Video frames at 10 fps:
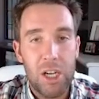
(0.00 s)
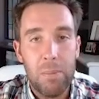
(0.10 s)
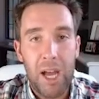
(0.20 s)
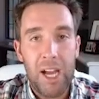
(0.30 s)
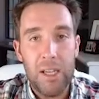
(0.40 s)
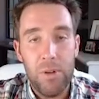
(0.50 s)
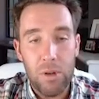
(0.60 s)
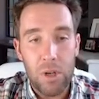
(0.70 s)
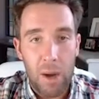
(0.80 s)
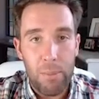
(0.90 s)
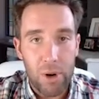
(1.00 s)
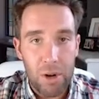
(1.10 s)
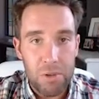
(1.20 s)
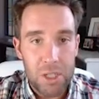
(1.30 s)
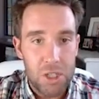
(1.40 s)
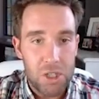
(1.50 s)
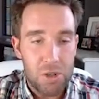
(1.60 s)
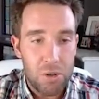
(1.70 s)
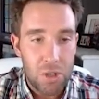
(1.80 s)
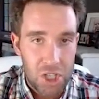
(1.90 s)
back if you're not brand
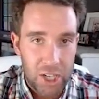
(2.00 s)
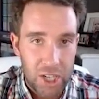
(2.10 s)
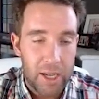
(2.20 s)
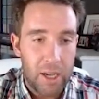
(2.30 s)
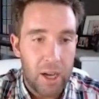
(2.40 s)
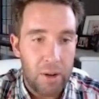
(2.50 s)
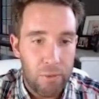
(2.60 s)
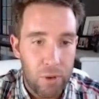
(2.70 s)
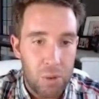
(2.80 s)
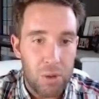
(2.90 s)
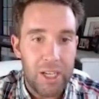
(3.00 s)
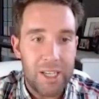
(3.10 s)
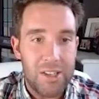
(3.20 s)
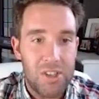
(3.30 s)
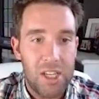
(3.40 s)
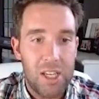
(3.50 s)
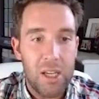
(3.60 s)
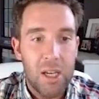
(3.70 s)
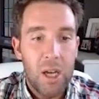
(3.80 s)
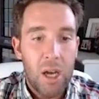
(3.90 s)
registered. Check frequently to
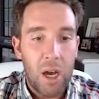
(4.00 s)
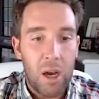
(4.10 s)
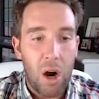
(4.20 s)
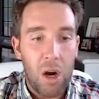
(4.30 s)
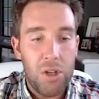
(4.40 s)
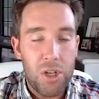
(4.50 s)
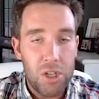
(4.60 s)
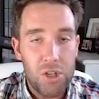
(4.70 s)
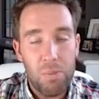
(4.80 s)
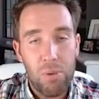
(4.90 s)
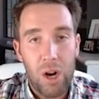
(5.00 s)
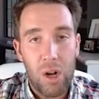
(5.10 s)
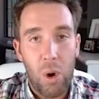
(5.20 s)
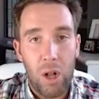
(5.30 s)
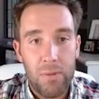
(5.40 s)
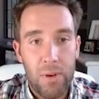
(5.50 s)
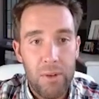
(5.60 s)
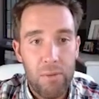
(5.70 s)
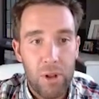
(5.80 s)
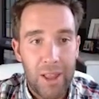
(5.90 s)
see does your product qualify
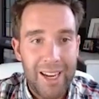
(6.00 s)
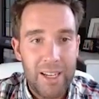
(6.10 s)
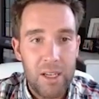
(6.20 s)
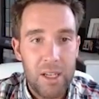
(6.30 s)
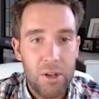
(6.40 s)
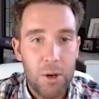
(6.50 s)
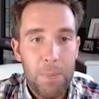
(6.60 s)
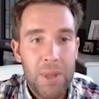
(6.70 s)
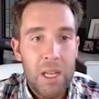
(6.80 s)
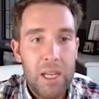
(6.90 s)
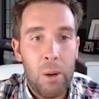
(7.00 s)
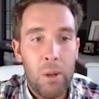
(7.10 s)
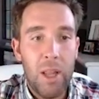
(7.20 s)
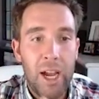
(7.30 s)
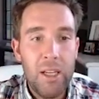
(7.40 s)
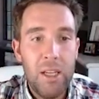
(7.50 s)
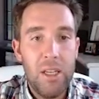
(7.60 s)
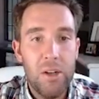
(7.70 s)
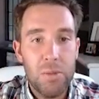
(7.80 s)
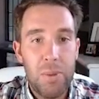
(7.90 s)
for a lightning deal. Now, lightning
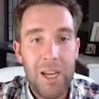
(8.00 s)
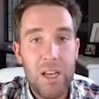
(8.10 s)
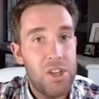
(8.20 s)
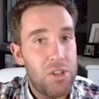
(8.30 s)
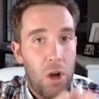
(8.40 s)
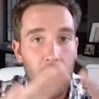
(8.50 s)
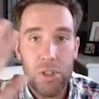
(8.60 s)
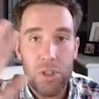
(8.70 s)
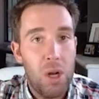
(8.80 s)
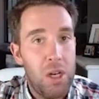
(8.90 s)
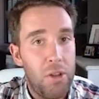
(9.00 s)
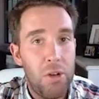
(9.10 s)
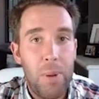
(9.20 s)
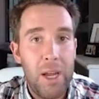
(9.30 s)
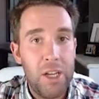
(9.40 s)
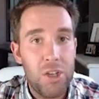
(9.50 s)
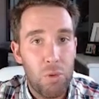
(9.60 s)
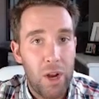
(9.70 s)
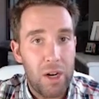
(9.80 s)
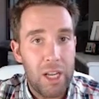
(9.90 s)
deals page is also another page
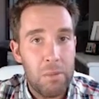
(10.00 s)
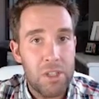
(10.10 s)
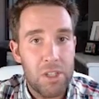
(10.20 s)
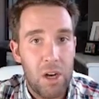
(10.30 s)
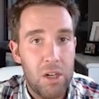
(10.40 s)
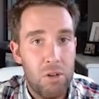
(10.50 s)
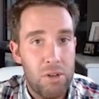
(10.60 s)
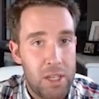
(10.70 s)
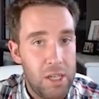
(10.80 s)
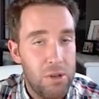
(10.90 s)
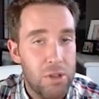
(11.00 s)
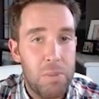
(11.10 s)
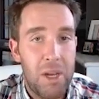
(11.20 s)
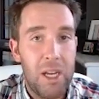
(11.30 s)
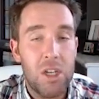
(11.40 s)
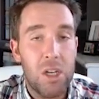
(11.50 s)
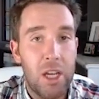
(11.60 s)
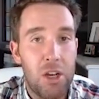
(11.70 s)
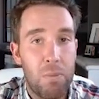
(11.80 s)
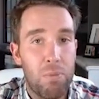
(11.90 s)
right on Amazon under the deals page
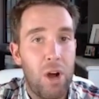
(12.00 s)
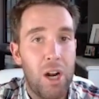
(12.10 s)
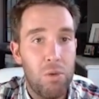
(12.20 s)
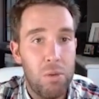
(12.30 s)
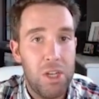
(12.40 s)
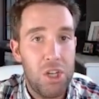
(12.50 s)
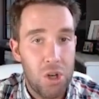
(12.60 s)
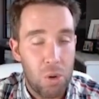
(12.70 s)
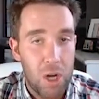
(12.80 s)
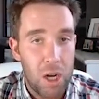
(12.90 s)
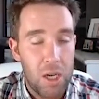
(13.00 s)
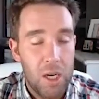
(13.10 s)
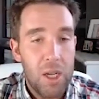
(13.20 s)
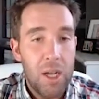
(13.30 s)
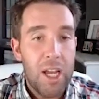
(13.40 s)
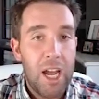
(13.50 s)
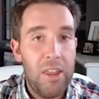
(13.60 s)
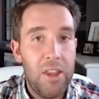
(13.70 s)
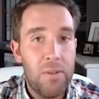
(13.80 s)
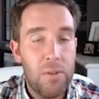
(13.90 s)
that your product would be shown on.
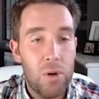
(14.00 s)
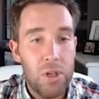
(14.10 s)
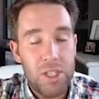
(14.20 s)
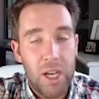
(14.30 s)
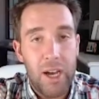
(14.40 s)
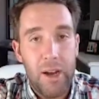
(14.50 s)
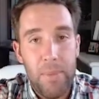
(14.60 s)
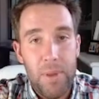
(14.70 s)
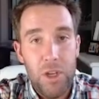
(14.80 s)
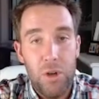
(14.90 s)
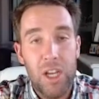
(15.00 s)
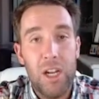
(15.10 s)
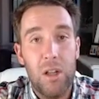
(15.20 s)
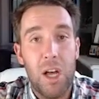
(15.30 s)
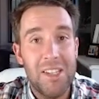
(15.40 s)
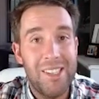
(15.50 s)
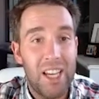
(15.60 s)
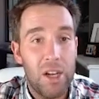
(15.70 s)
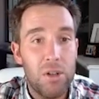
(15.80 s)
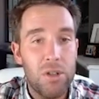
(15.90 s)
And then, of course, you'll get a lot of
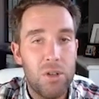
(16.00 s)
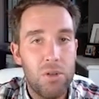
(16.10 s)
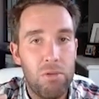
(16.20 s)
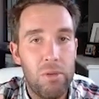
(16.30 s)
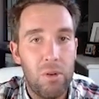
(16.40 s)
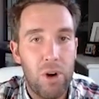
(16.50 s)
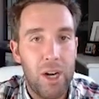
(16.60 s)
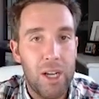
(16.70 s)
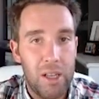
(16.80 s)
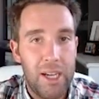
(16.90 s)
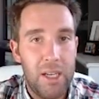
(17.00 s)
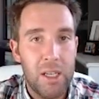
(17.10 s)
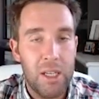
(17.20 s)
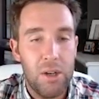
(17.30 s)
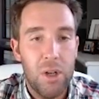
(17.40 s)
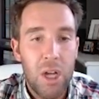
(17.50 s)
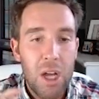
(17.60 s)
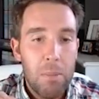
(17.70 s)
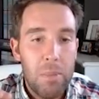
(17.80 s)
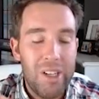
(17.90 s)
sales through running a lightning deal.
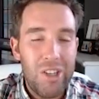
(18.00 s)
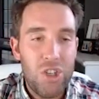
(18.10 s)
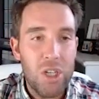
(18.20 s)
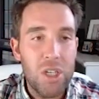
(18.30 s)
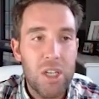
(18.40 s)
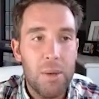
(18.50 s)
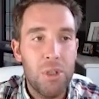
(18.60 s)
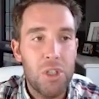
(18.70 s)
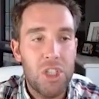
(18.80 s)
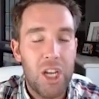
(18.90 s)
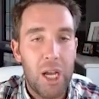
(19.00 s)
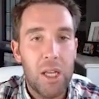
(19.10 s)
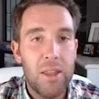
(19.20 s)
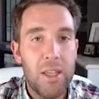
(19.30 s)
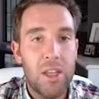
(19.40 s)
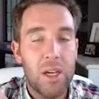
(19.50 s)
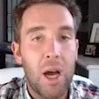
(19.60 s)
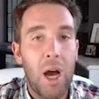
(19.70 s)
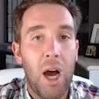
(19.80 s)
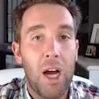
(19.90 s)
But just double check that the
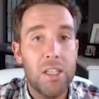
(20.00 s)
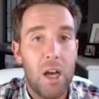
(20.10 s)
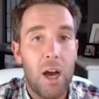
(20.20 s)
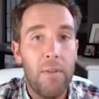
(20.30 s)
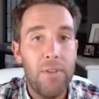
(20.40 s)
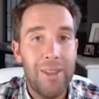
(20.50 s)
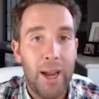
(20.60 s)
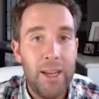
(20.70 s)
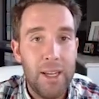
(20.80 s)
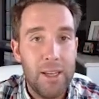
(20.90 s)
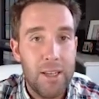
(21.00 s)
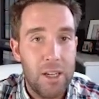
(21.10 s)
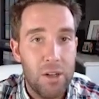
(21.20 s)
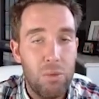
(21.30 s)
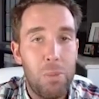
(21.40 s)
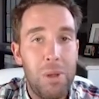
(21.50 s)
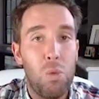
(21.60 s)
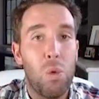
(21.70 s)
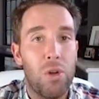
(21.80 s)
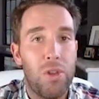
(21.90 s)
cost of the lightning deal will be
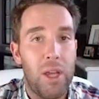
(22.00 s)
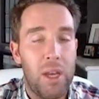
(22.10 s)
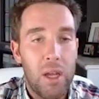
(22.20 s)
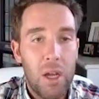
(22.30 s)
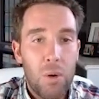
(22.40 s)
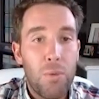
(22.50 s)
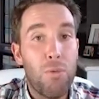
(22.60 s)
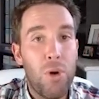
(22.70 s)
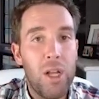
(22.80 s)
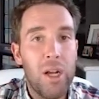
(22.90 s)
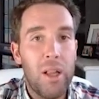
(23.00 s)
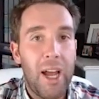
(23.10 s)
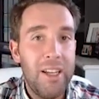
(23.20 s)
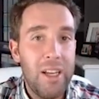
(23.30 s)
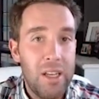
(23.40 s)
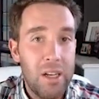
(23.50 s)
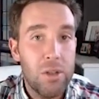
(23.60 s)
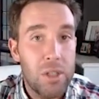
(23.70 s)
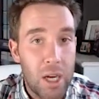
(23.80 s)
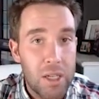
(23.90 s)
worth it. Running a lightning
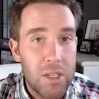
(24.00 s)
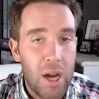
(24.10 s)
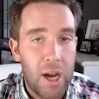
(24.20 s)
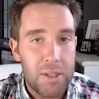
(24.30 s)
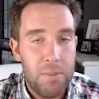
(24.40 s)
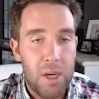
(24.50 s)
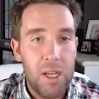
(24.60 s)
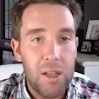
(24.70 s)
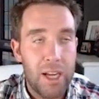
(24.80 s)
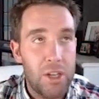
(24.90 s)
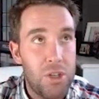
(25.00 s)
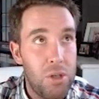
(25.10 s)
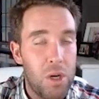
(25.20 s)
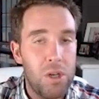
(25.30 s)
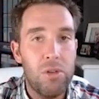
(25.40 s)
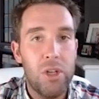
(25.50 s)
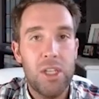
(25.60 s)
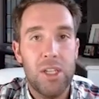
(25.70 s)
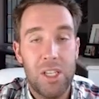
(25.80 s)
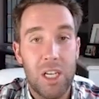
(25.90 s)
deal does cost money, like $200
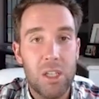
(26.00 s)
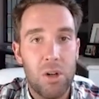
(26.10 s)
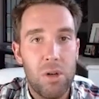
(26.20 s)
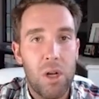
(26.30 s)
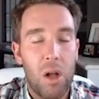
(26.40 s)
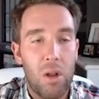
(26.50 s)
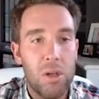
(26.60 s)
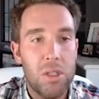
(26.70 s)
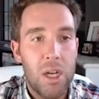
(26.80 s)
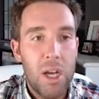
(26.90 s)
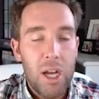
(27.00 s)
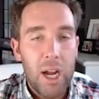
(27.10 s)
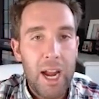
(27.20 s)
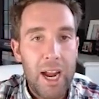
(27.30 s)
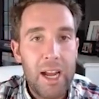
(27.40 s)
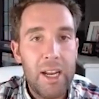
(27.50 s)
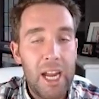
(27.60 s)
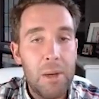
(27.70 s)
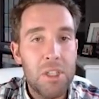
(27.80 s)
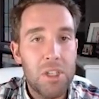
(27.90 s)
to $600. And
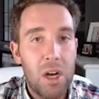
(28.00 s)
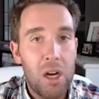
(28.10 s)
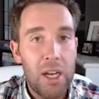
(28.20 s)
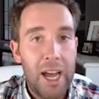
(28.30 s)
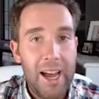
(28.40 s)
Amazon